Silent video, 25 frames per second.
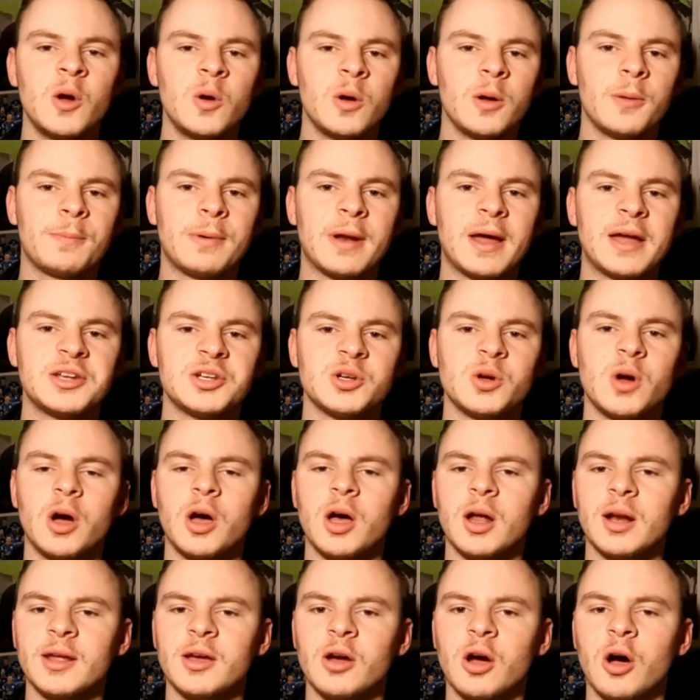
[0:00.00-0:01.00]
We played you
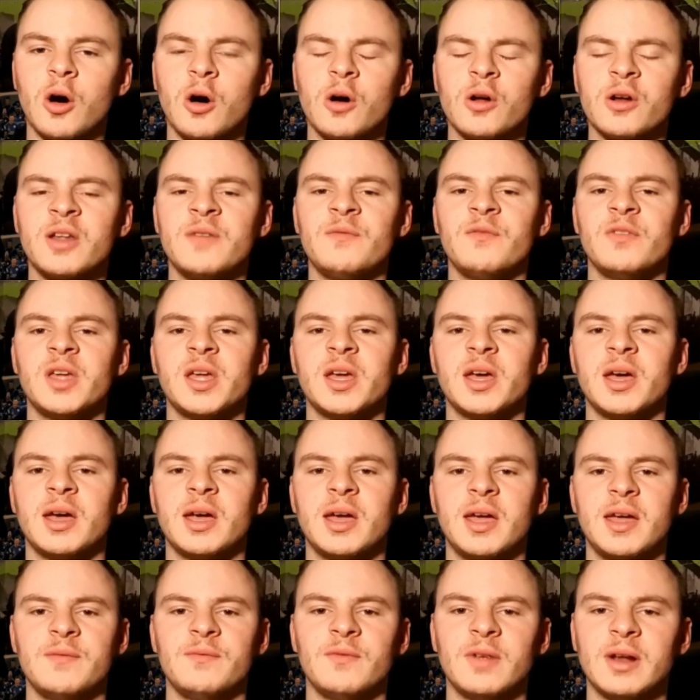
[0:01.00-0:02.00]
earlier on in the year
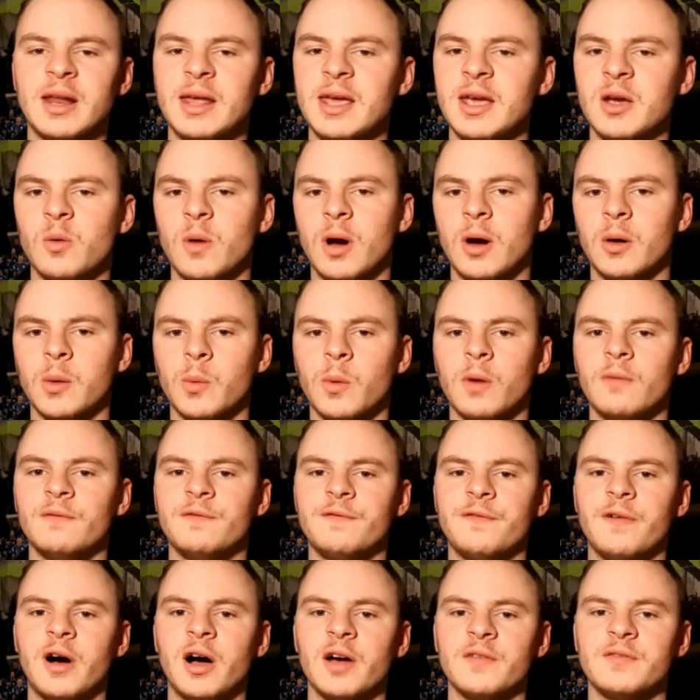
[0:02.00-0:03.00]
in the league where we won
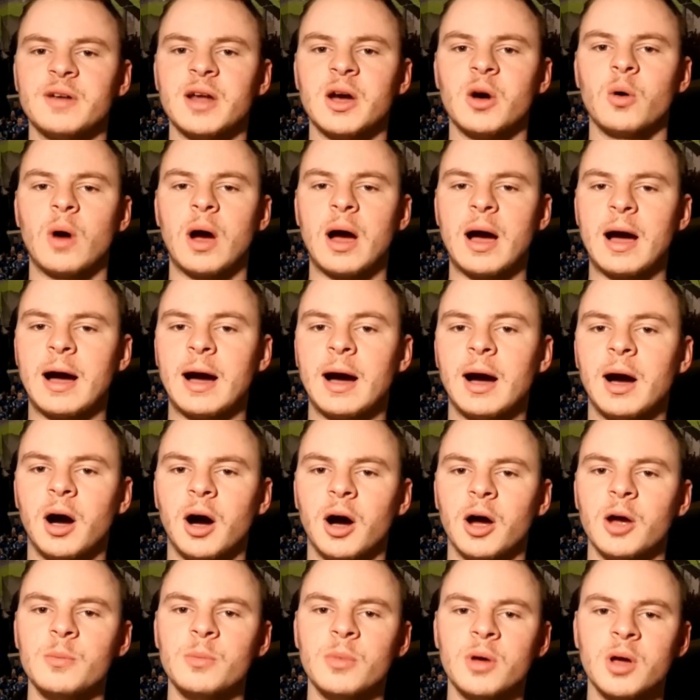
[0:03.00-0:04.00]
5-0 at
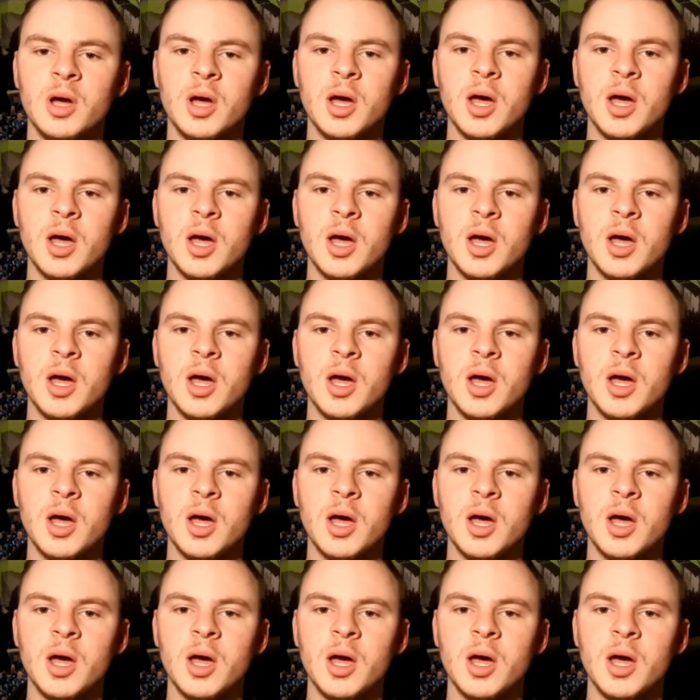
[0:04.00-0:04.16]
home.